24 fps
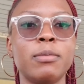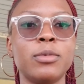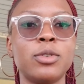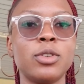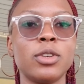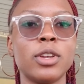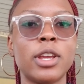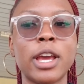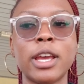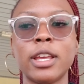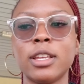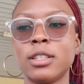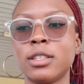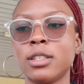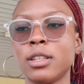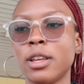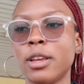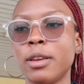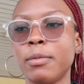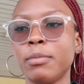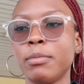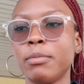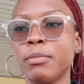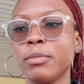So guys,
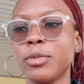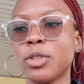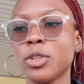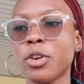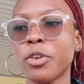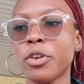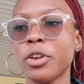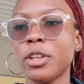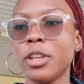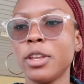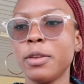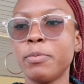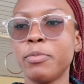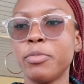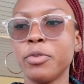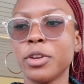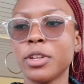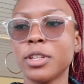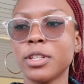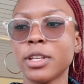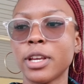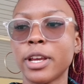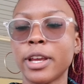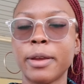it's currently
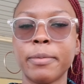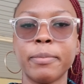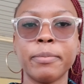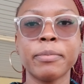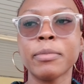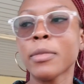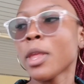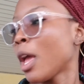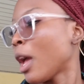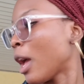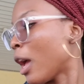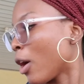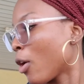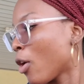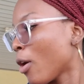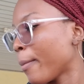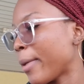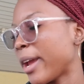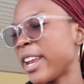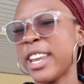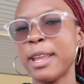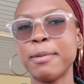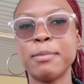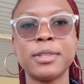break time. I got
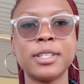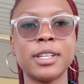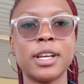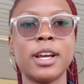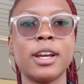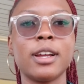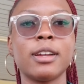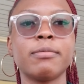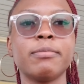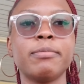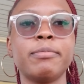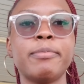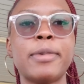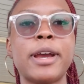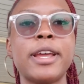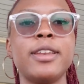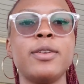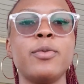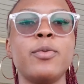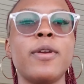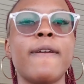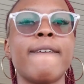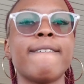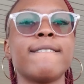my name tag, by
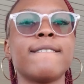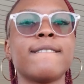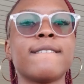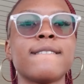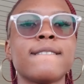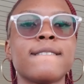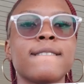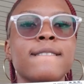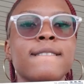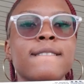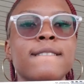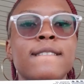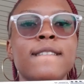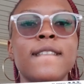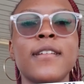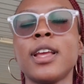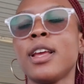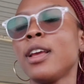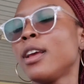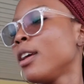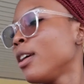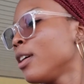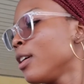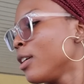the way.
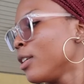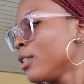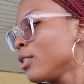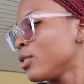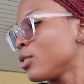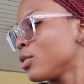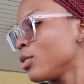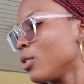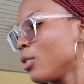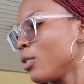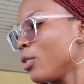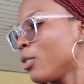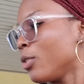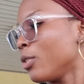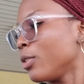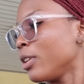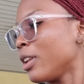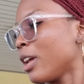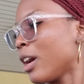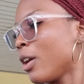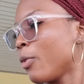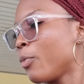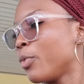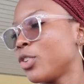So
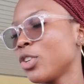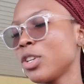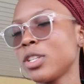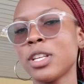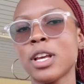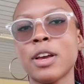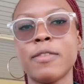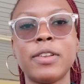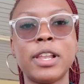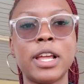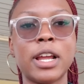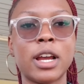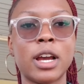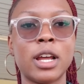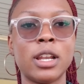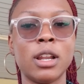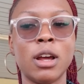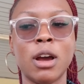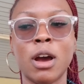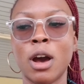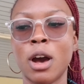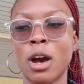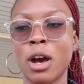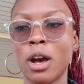now we just have like an
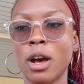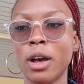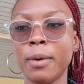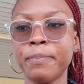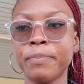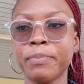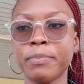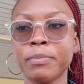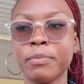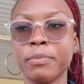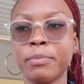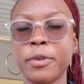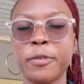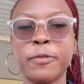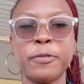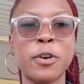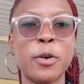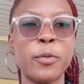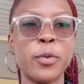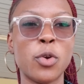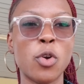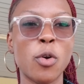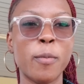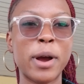hour
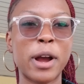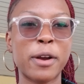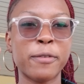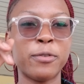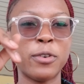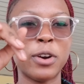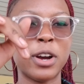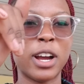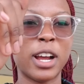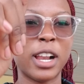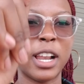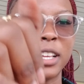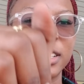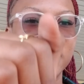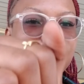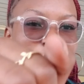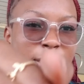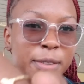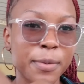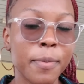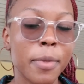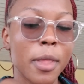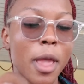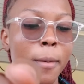before we go back for our
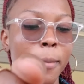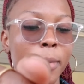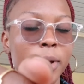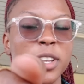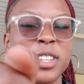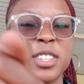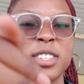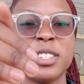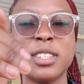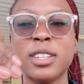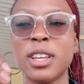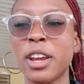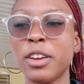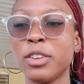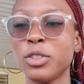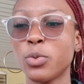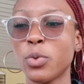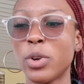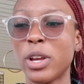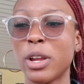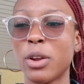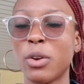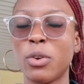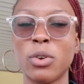classes. But this is, here is
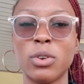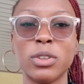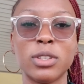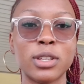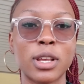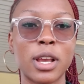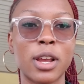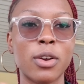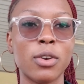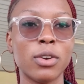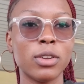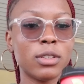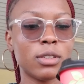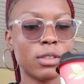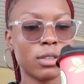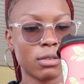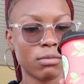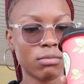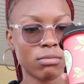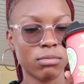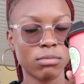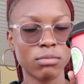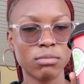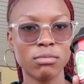what I got. I got
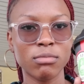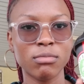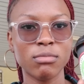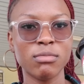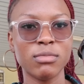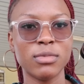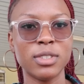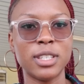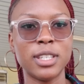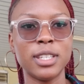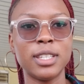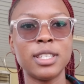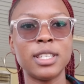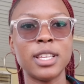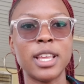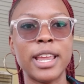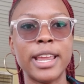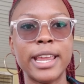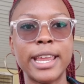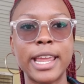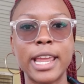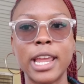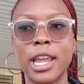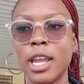this
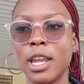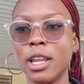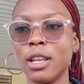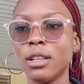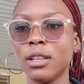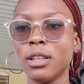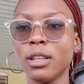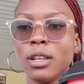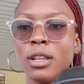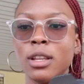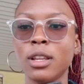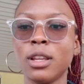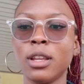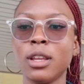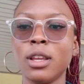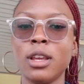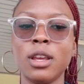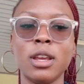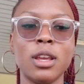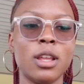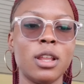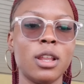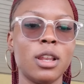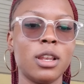again.
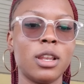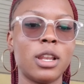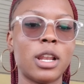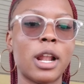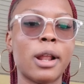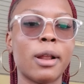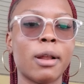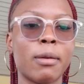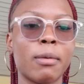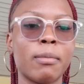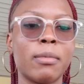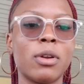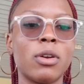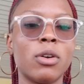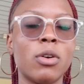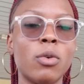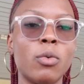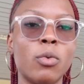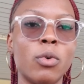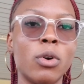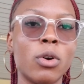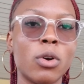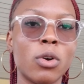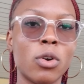Like,
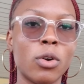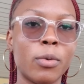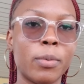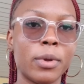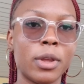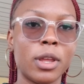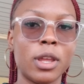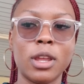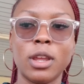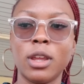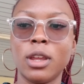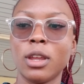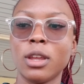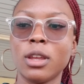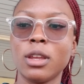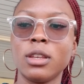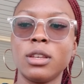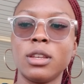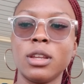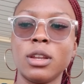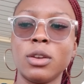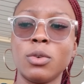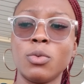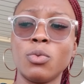got one
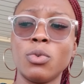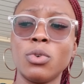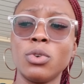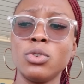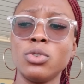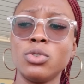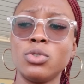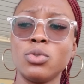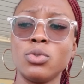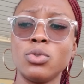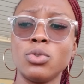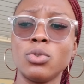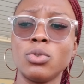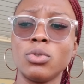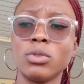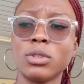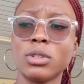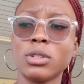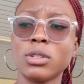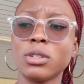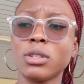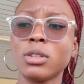cupcake and one donut.